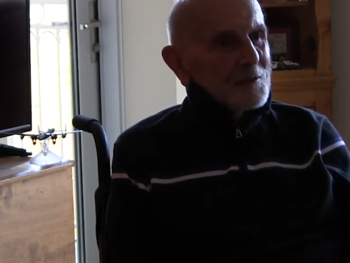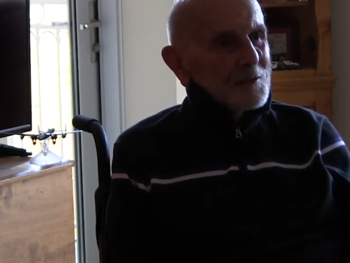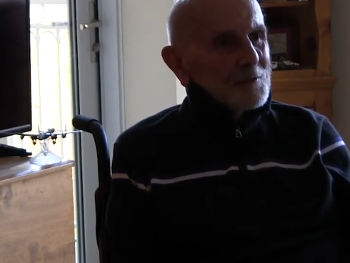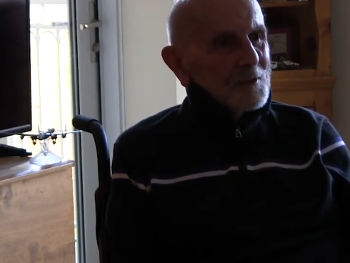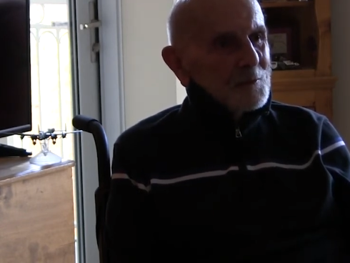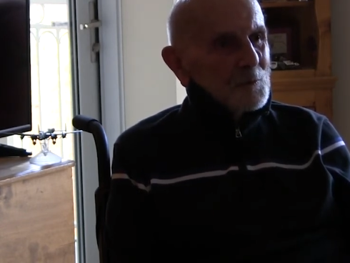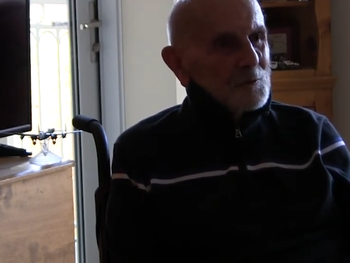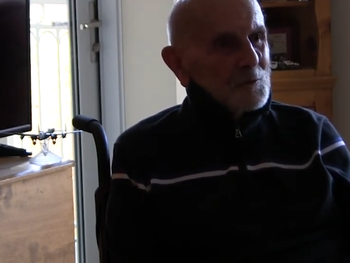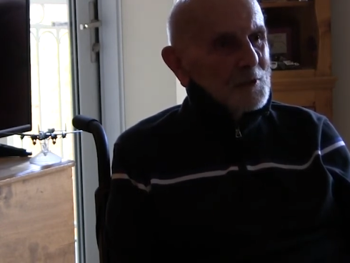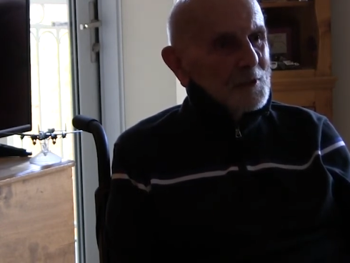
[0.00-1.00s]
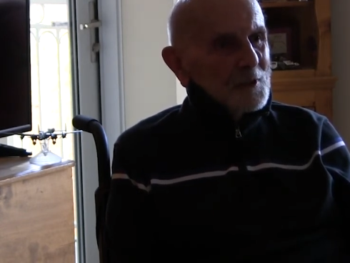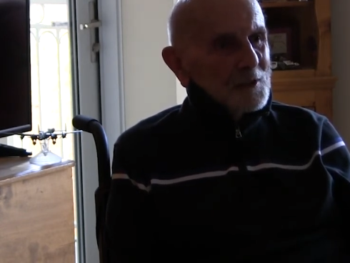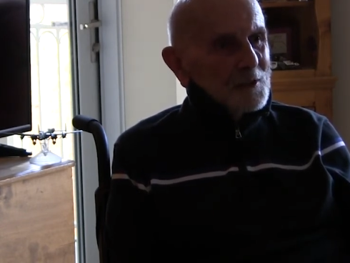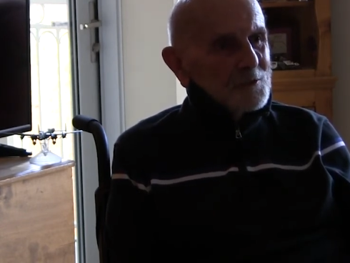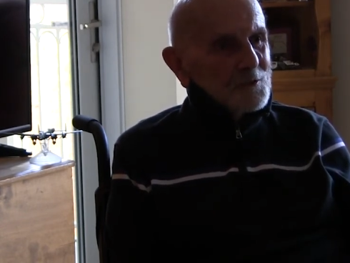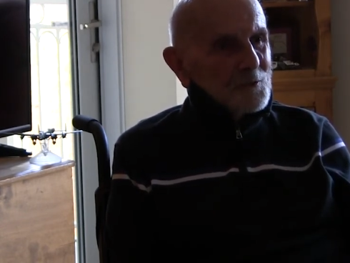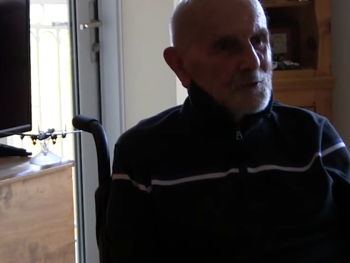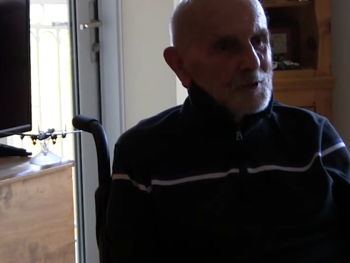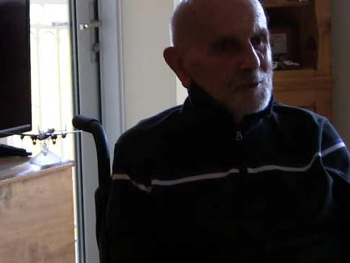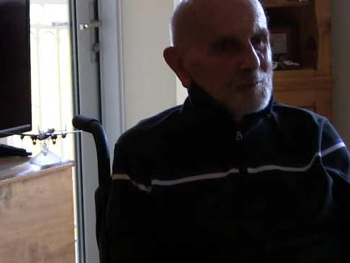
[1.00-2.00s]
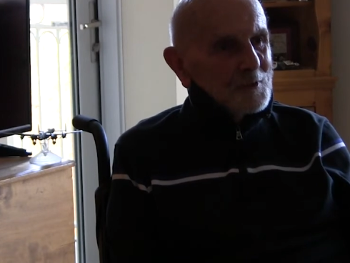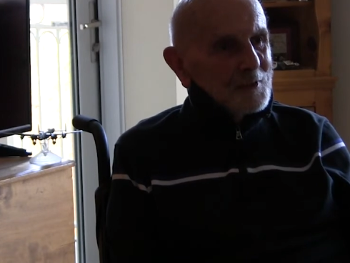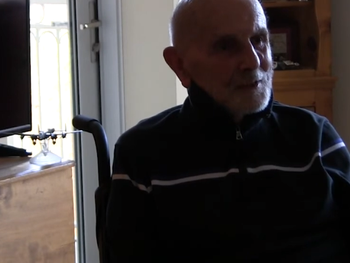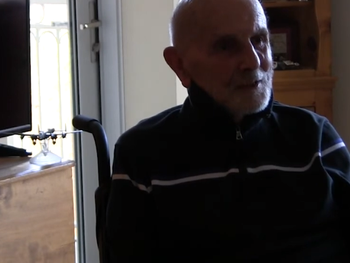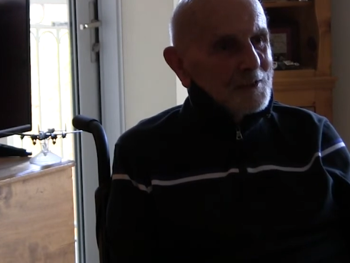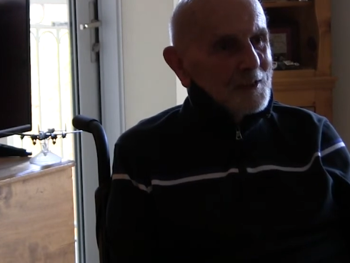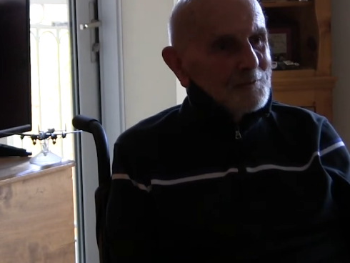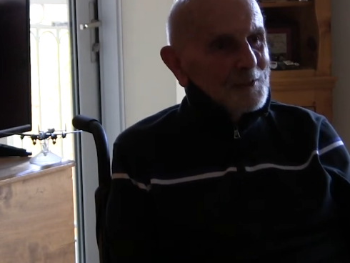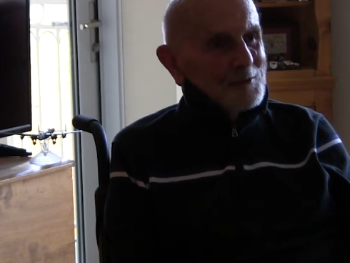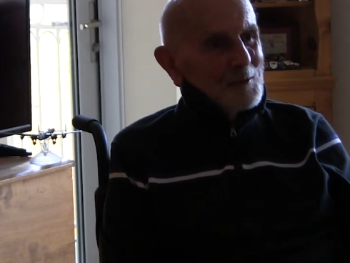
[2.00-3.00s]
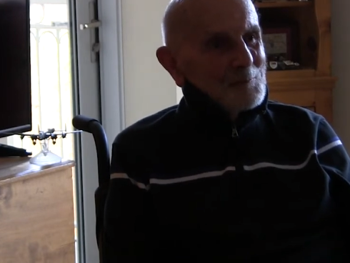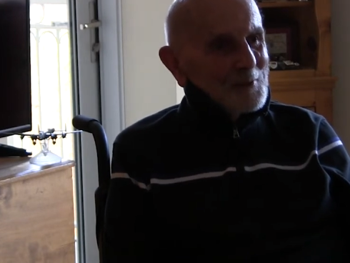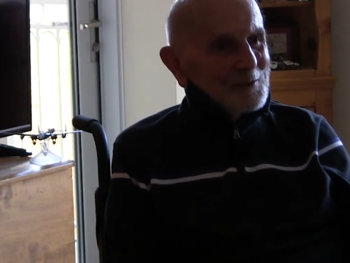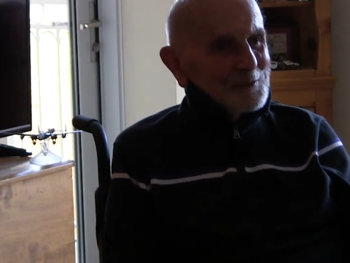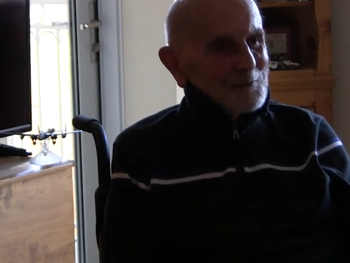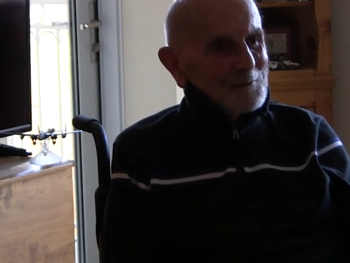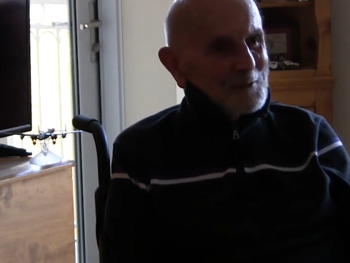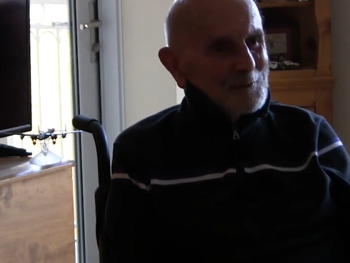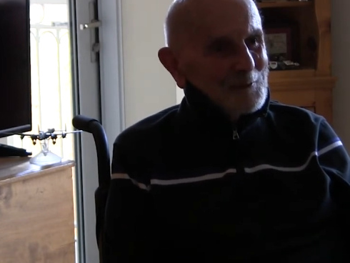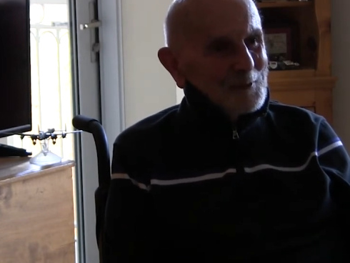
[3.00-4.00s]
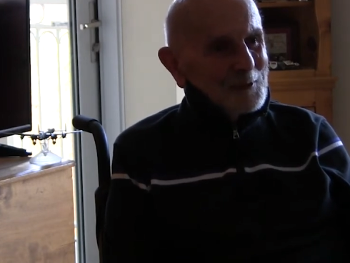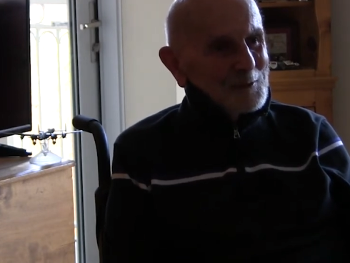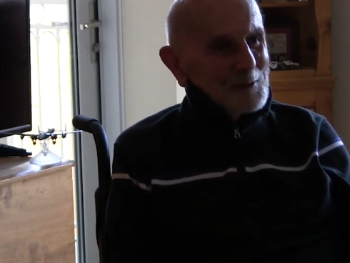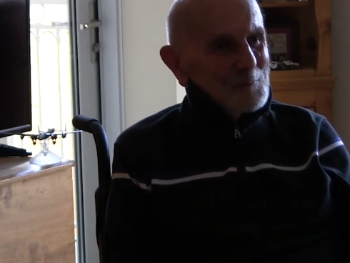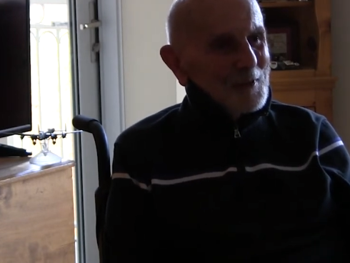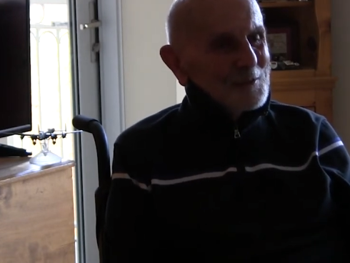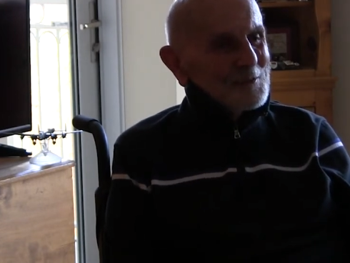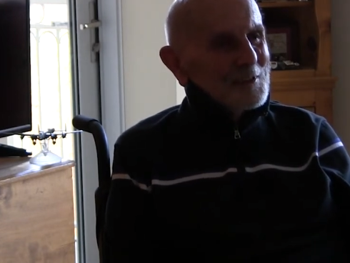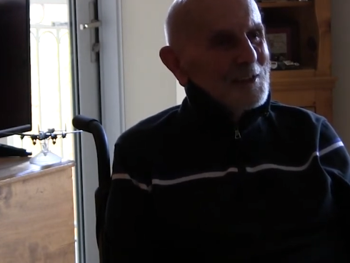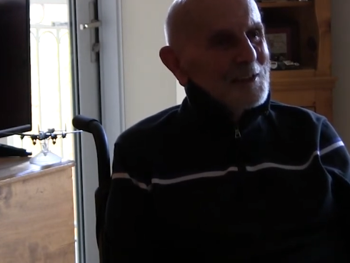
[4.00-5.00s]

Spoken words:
they were eating ice cream and having the best of everything in their mess.